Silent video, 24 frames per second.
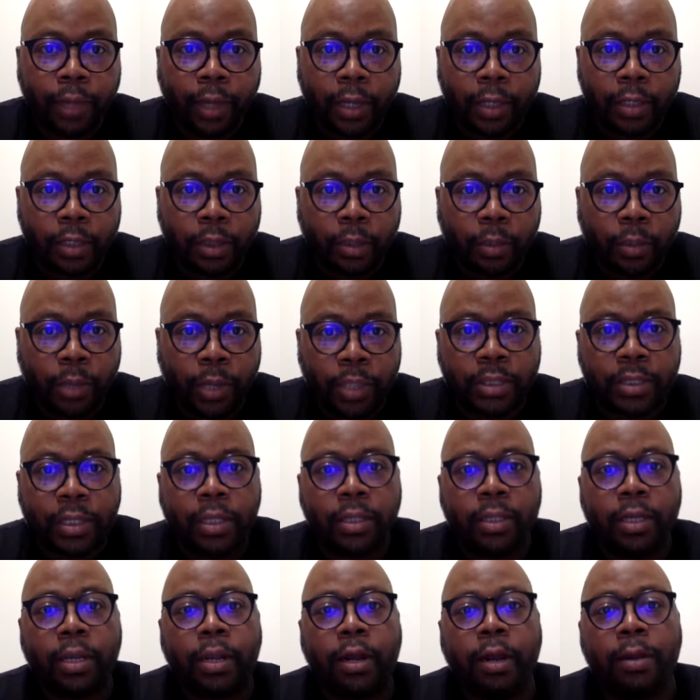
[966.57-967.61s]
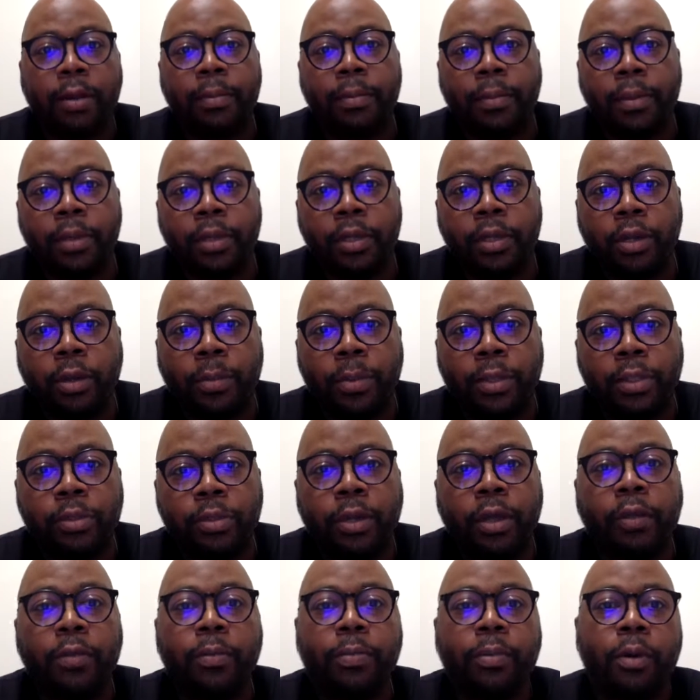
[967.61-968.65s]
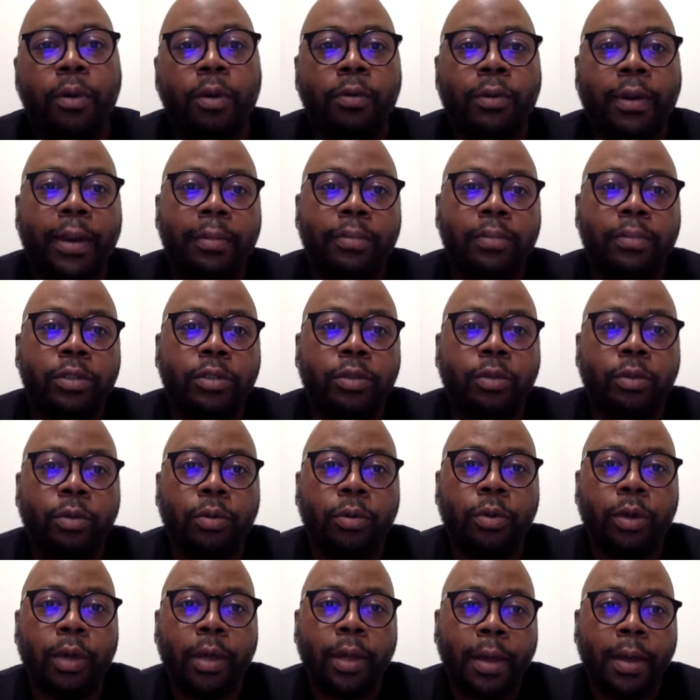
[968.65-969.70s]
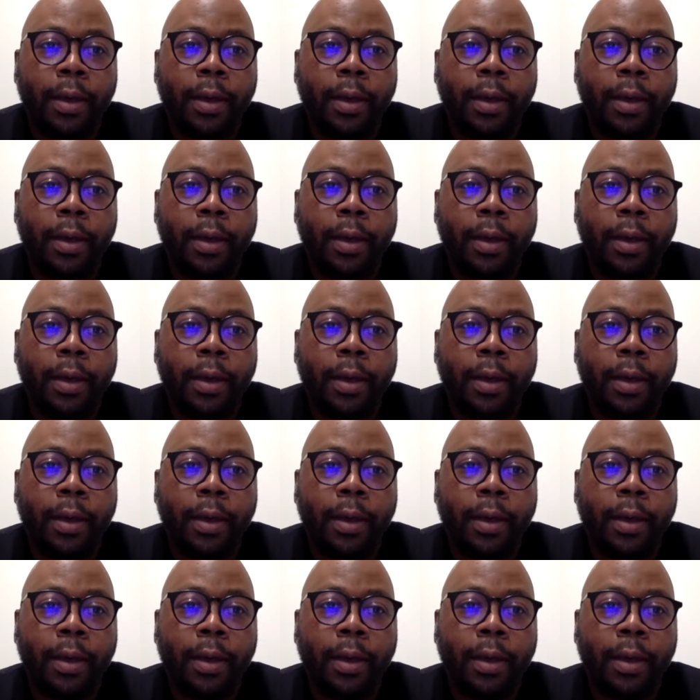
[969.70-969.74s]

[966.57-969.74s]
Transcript: And so we extended our, mental health programs to